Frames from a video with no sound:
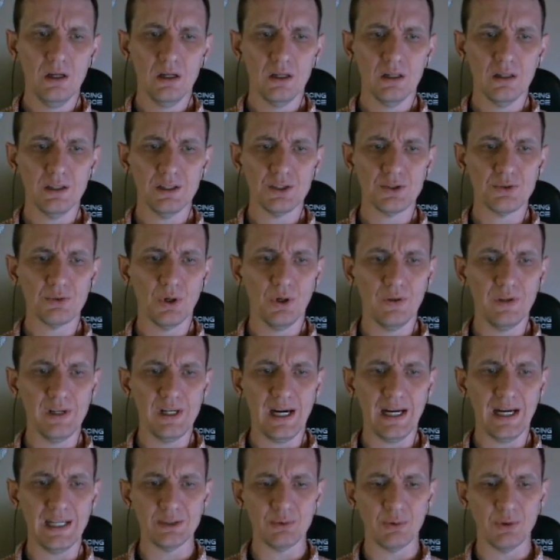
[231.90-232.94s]
Let's roll the
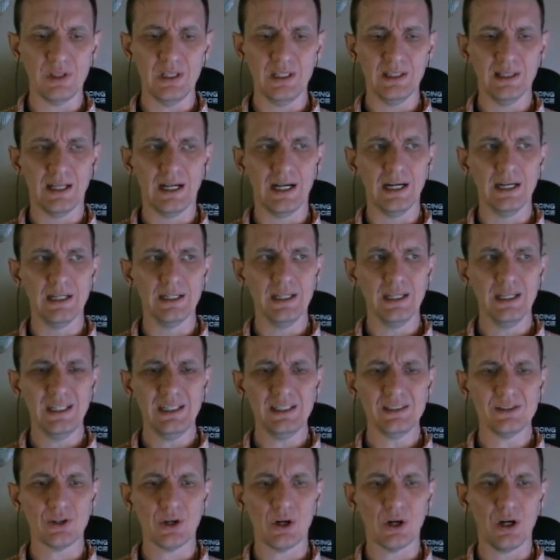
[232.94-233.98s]
dice with inline. It
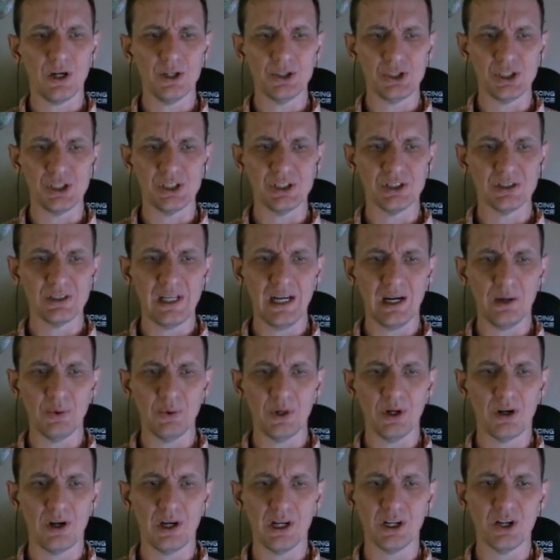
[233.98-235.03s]
is cautious. Now, we
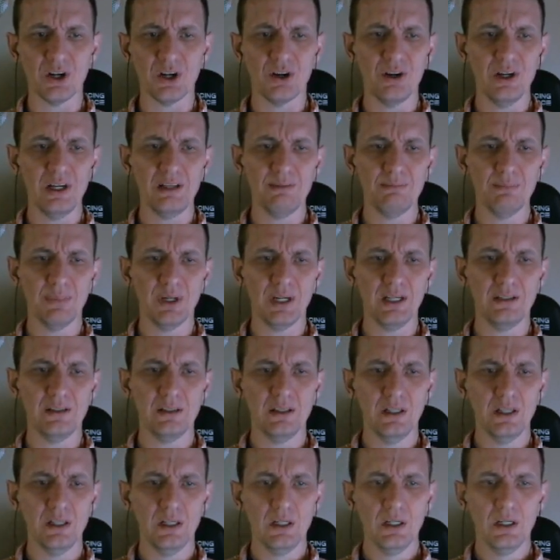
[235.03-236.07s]
are in a current, but
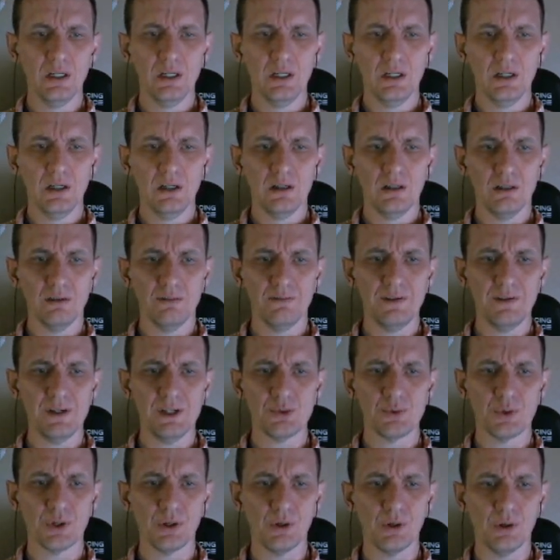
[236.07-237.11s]
the fish
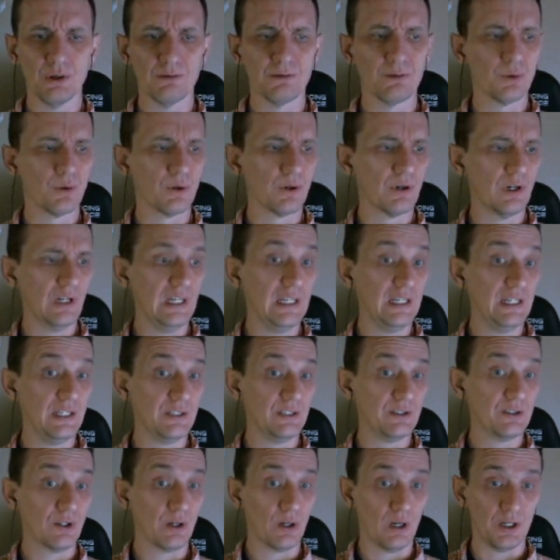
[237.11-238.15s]
we're going for
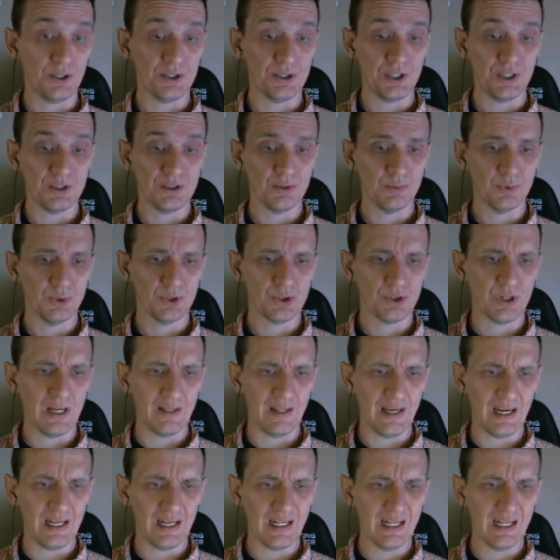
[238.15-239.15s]
is cautious. So we'll try that.